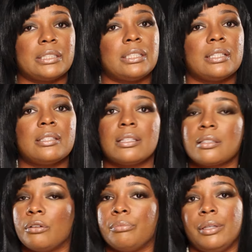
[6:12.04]
this,
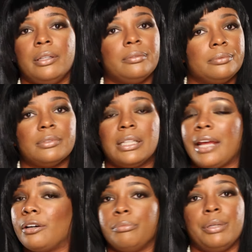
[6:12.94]
it
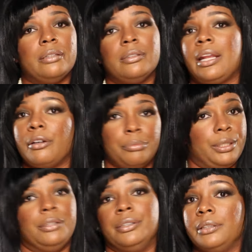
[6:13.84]
ain't gonna
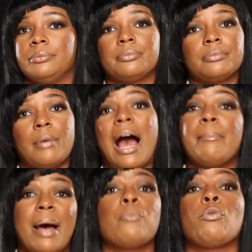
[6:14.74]
be good.
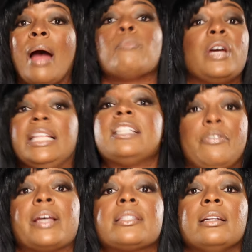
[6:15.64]
I'm willing to
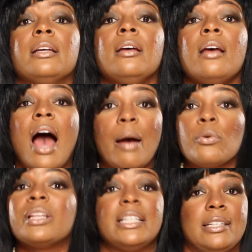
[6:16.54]
fix it. I'm
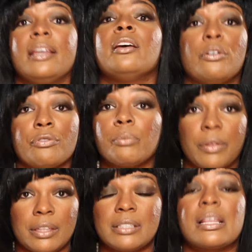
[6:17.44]
willing to heal from
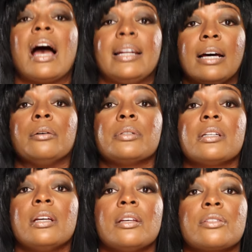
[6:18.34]
within inside out.
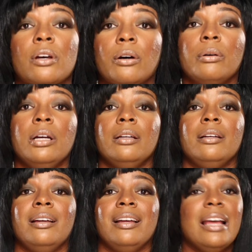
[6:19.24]
So.
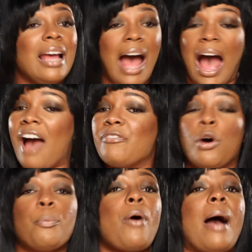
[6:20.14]
I have
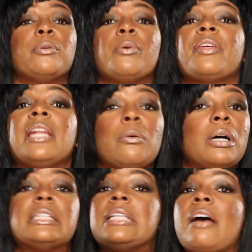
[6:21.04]
no problem with
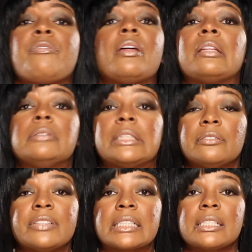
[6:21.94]
anyone, and I feel that we
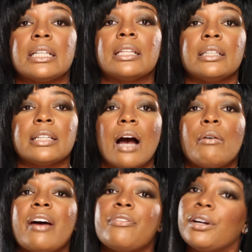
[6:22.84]
can fix anything.
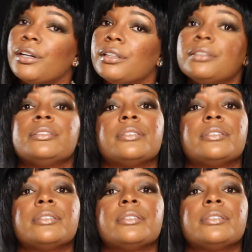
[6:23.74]
However,